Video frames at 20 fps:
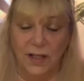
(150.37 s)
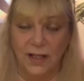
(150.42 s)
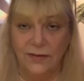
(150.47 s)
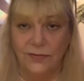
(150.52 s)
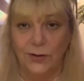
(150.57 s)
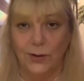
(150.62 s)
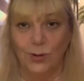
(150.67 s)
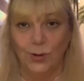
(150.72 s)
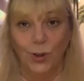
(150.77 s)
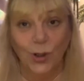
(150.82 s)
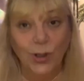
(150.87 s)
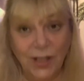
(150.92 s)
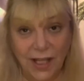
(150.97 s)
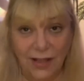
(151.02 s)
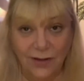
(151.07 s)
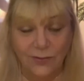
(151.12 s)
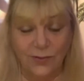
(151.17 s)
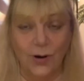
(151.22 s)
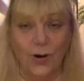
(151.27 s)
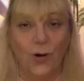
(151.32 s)
If you're looking
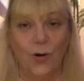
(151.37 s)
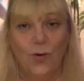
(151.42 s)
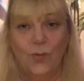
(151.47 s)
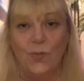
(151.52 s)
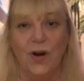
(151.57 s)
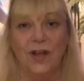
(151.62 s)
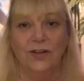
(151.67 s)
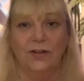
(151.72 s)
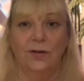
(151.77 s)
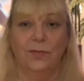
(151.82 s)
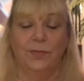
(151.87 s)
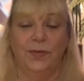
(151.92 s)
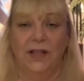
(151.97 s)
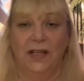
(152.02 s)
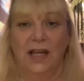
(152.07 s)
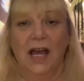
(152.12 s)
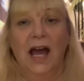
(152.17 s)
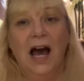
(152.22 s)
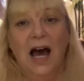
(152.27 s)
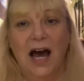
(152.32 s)
for a home, whether it be
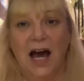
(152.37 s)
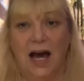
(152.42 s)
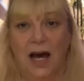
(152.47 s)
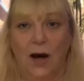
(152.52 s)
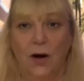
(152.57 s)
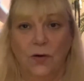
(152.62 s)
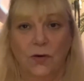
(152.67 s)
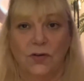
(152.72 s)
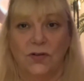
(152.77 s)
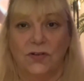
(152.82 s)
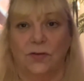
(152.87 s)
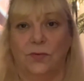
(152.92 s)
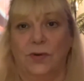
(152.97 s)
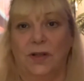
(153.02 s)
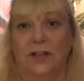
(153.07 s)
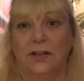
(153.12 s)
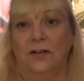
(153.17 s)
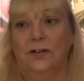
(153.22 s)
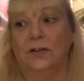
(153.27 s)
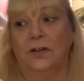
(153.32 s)
a house or
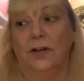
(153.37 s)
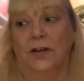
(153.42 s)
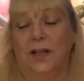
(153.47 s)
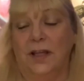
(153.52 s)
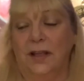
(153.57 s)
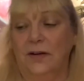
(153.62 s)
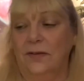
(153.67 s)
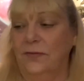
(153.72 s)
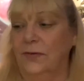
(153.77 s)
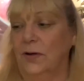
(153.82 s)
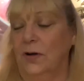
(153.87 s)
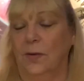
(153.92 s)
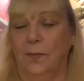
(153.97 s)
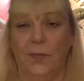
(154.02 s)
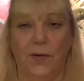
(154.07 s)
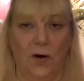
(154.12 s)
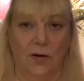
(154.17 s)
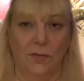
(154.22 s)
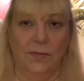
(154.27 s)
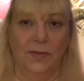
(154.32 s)
whether you're looking for an
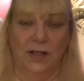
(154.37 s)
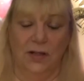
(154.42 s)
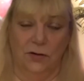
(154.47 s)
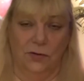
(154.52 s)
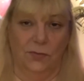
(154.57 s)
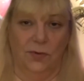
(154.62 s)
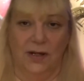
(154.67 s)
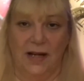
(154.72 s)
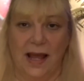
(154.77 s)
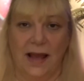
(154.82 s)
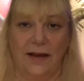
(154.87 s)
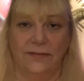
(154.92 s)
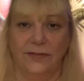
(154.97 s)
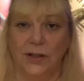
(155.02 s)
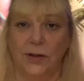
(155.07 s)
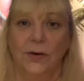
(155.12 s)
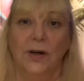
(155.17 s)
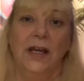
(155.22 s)
apartment or what have you,